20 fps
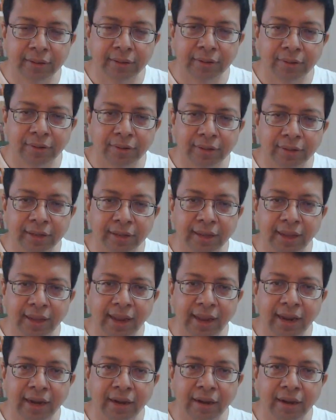Okay.
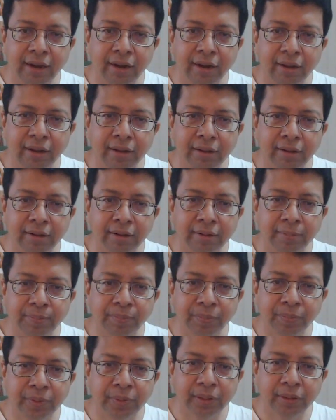And
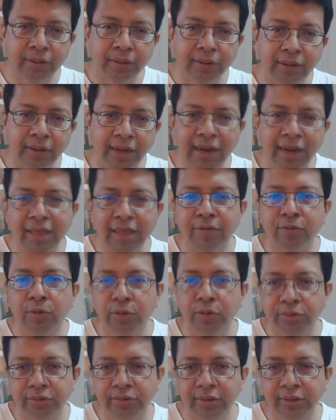unless, of
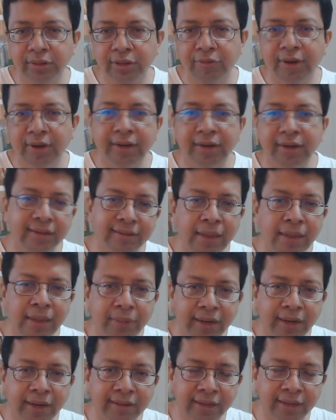course, the Fed says,
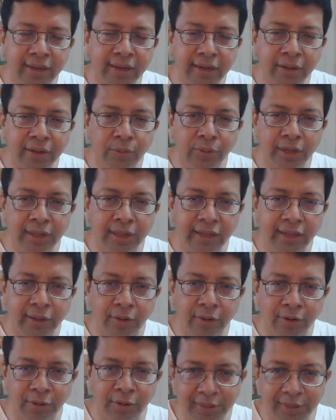I'm crazy, I need to kill the
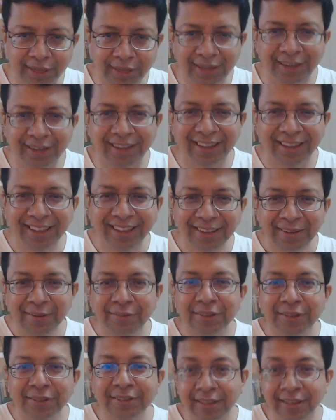economy,
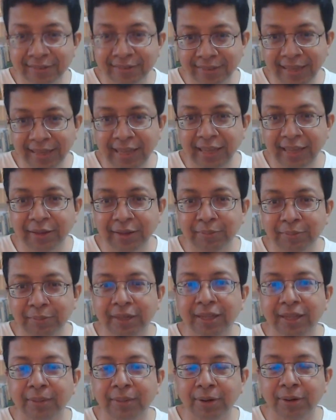which they are saying,
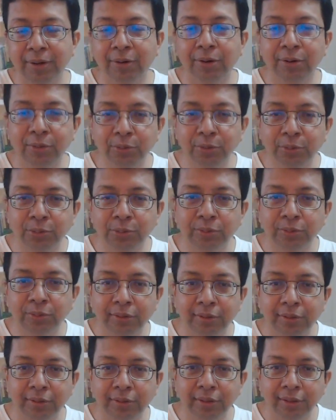but they may not do.
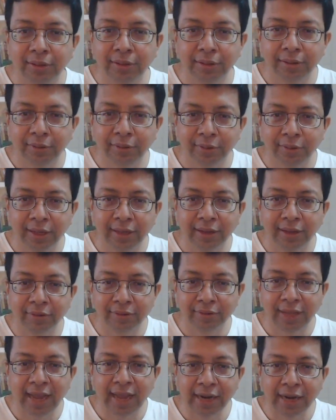Okay.
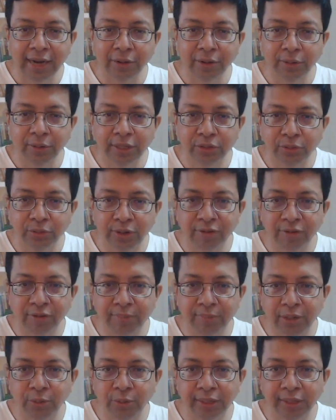If they had to, they should have
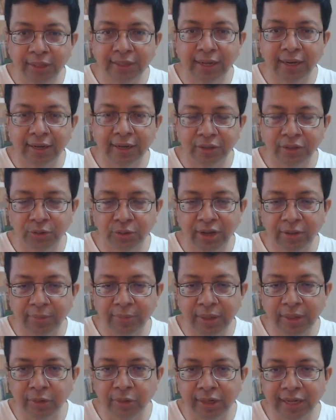been doing that. It should have
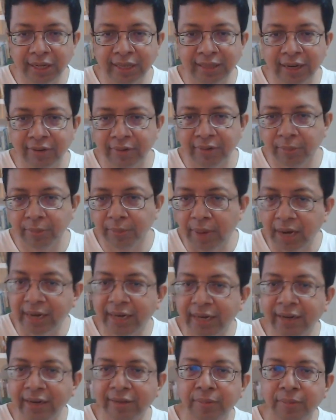been working that way.
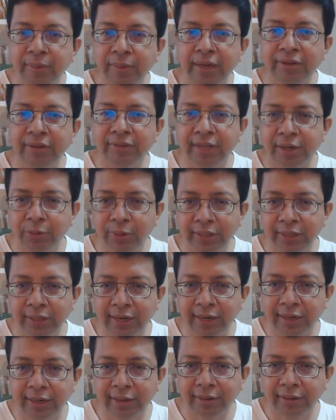Market doesn't believe they are doing
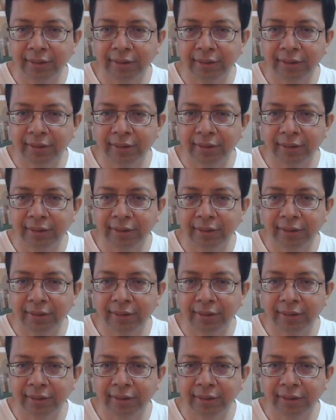that.